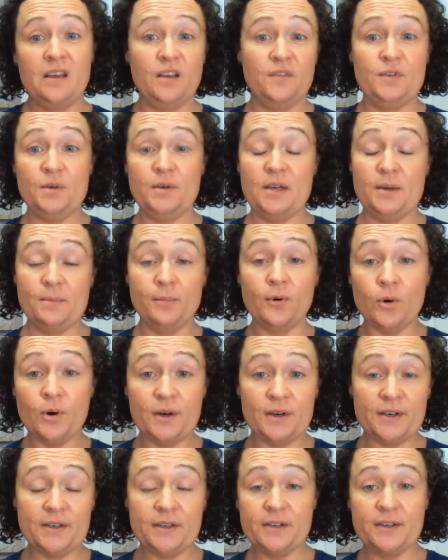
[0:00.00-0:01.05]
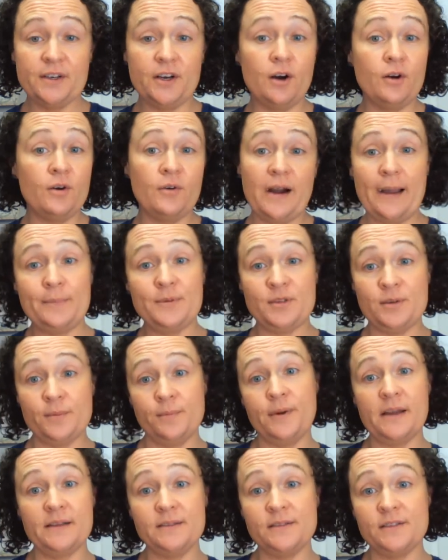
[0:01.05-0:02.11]
If you get bored, go grab
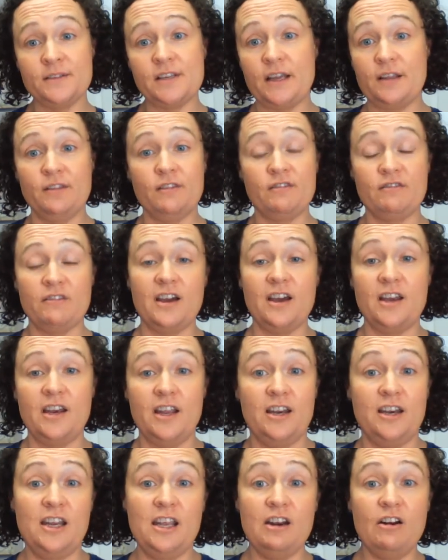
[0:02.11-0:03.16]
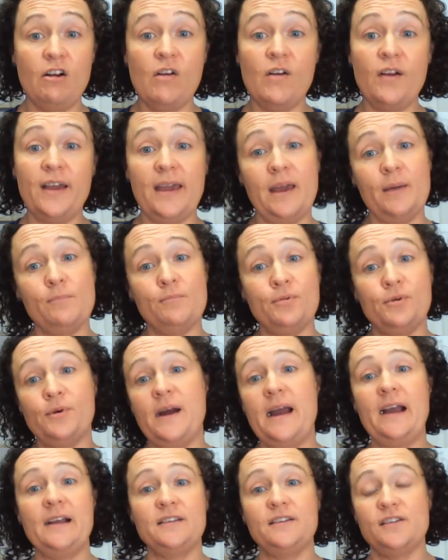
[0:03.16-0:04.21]
some buttons and thread and needle and
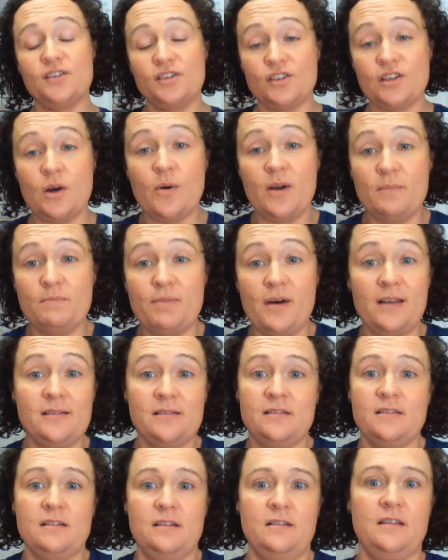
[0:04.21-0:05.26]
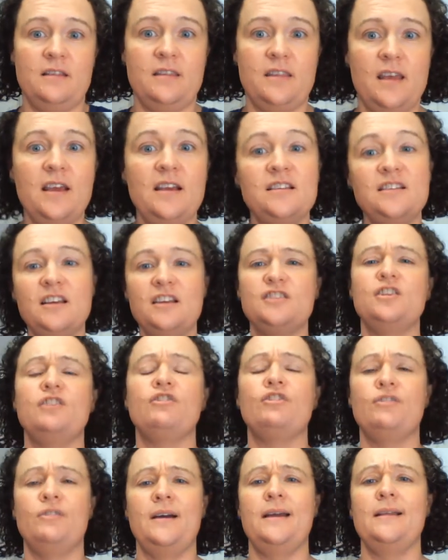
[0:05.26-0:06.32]
practice sewing buttons onto things. It's
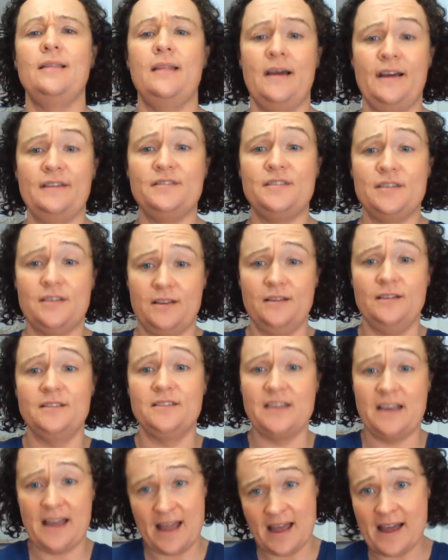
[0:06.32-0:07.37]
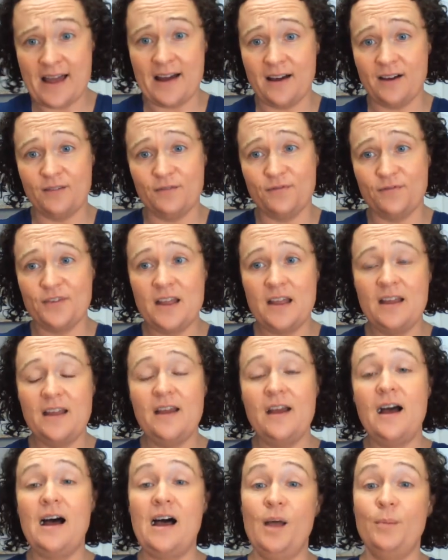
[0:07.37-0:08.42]
a great life skill to have.
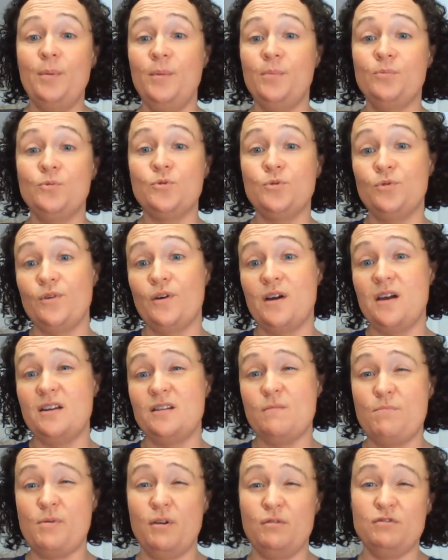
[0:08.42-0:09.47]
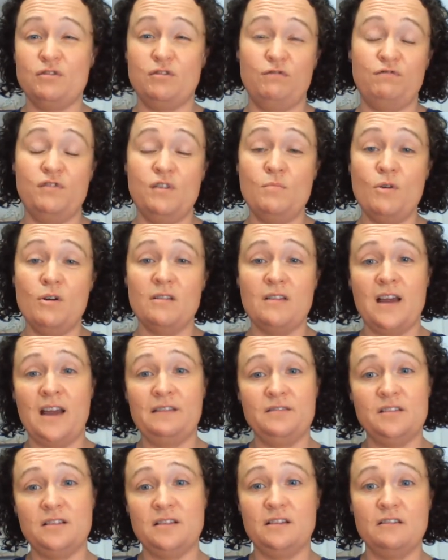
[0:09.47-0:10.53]
I'll be trying to post a few more
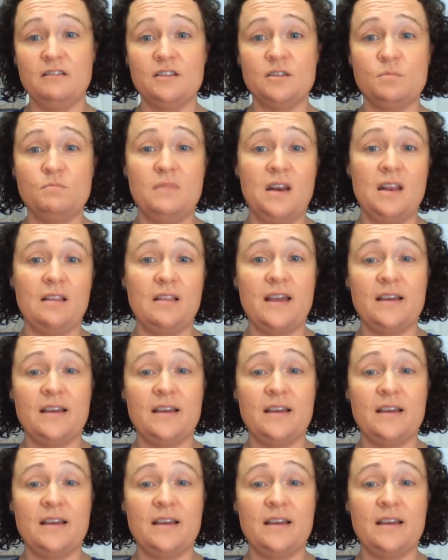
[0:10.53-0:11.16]
life skills mini